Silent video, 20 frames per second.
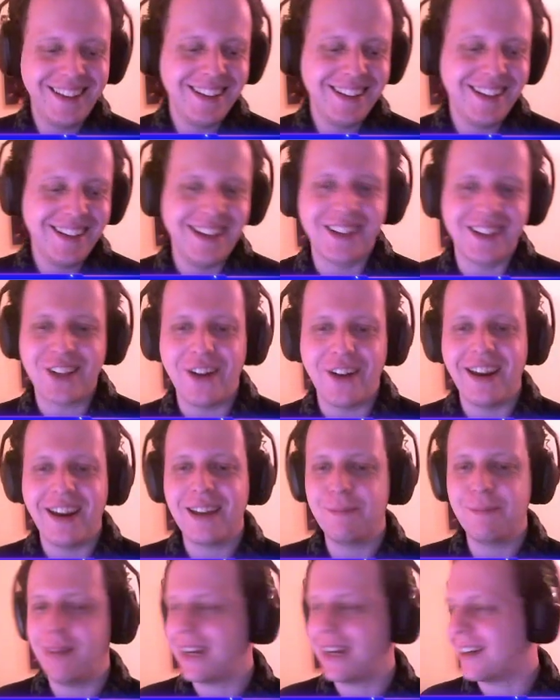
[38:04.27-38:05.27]
Let's go ahead
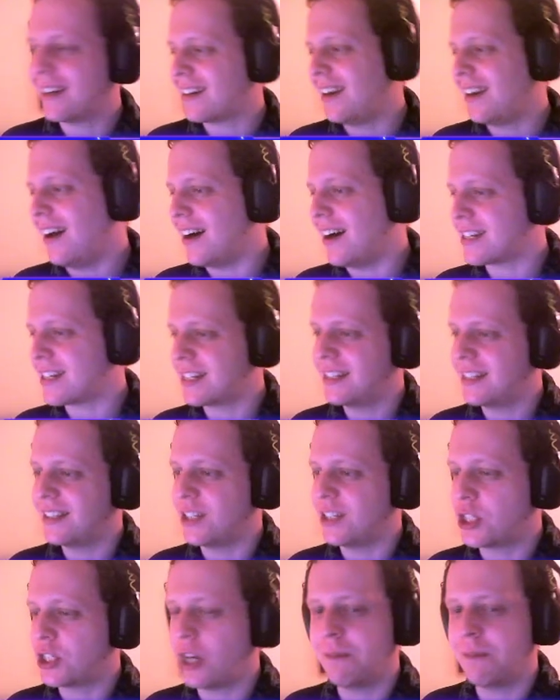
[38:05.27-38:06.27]
and make a class,
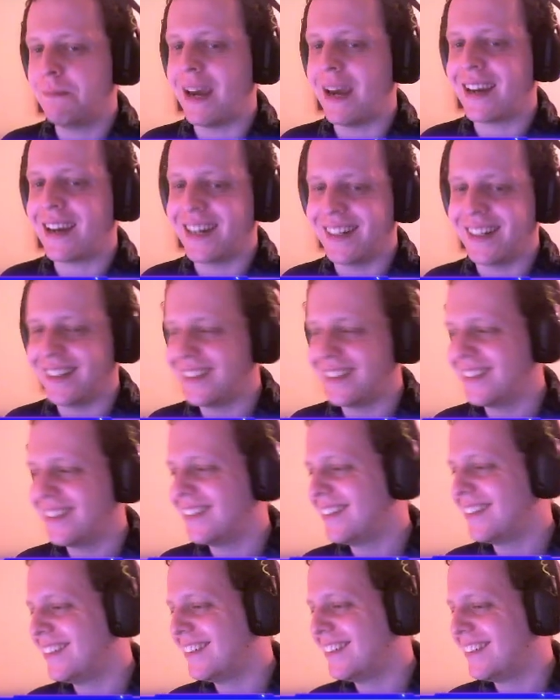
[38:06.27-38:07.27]
the soap maker.
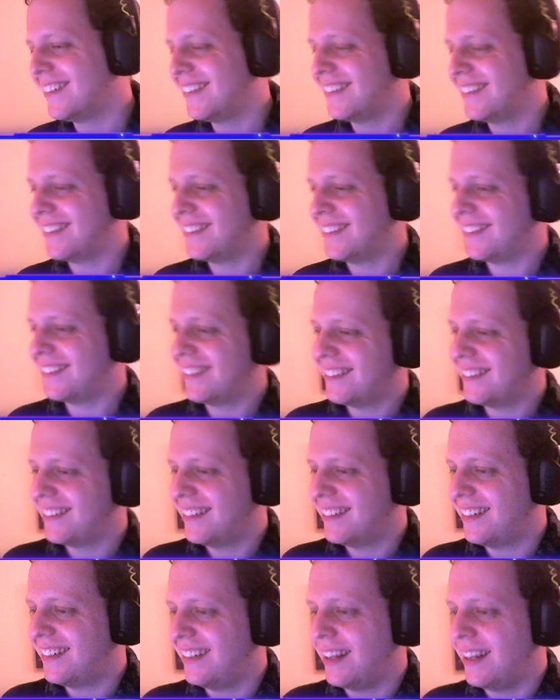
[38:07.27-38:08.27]

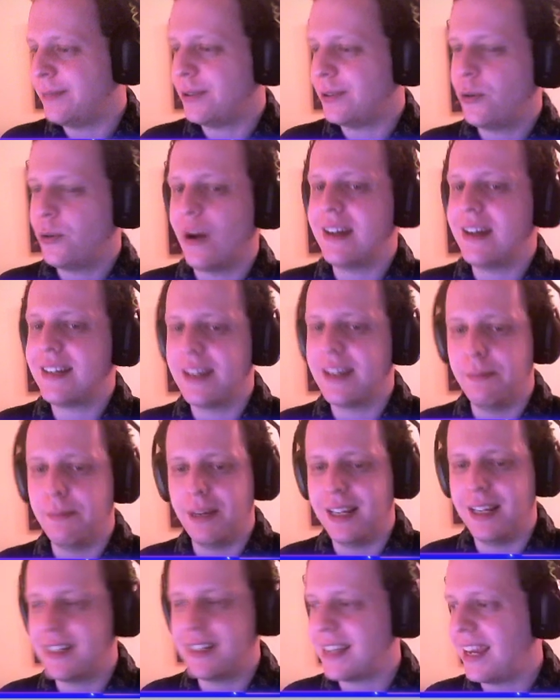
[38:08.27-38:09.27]
Level 20
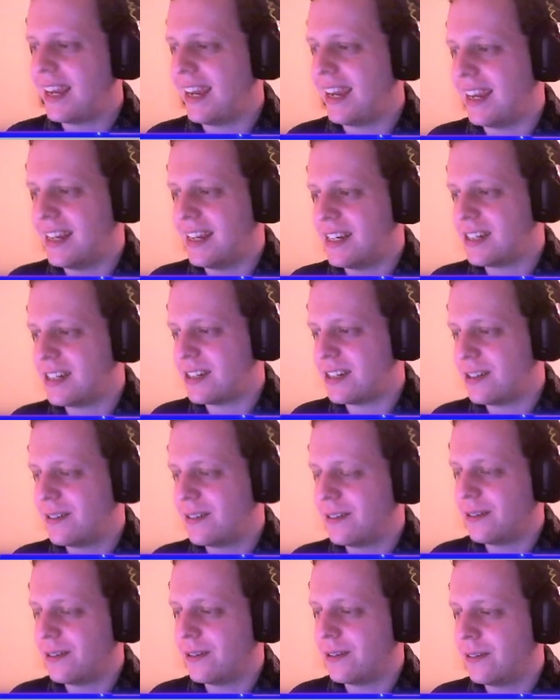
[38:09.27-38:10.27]
ability is
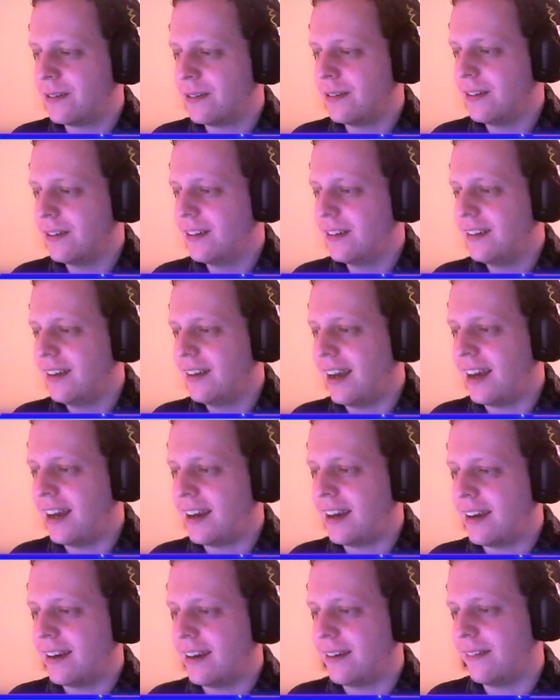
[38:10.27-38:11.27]
to
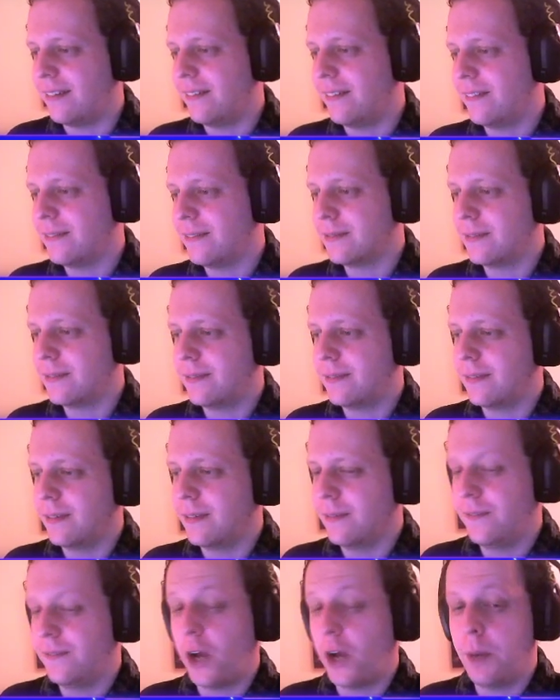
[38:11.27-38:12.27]

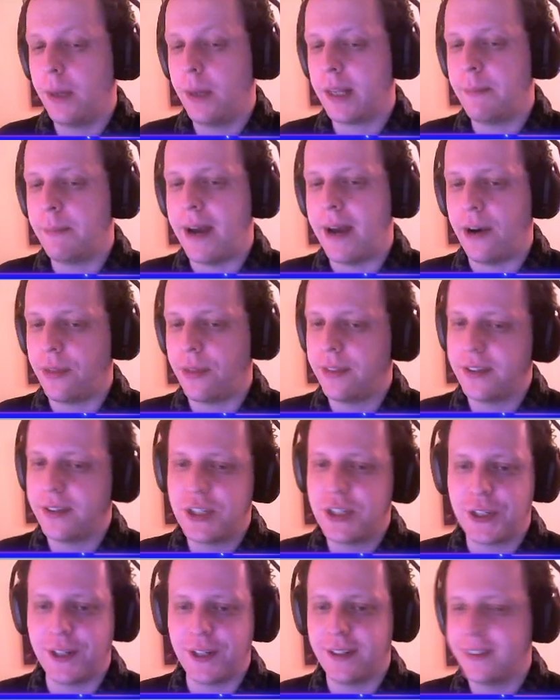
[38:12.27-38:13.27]
foam at the mouth,
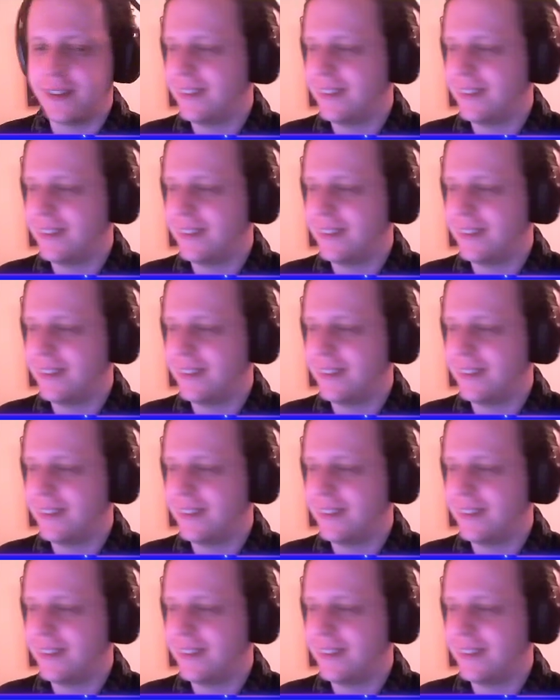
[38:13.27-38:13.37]
sure.